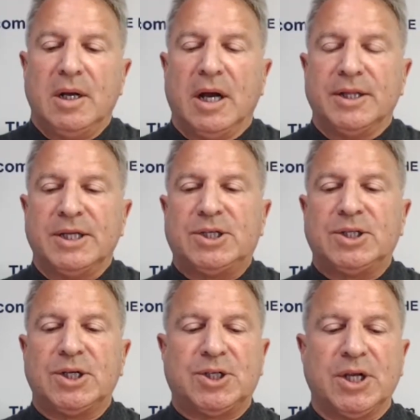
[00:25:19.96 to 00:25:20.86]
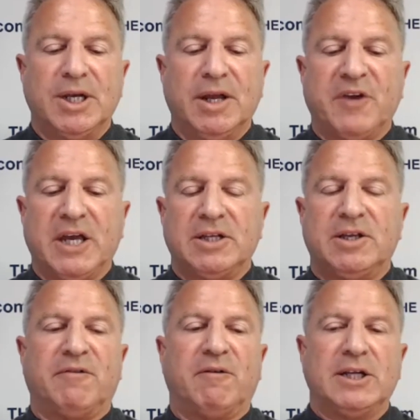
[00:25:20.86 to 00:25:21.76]
this is a significant
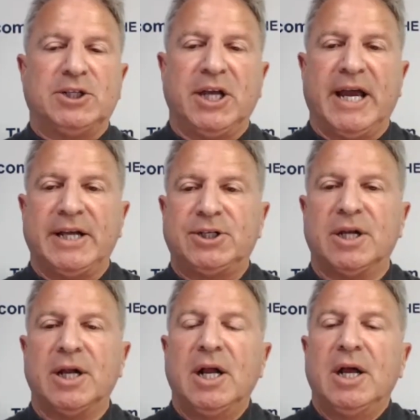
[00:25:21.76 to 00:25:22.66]
differentiation.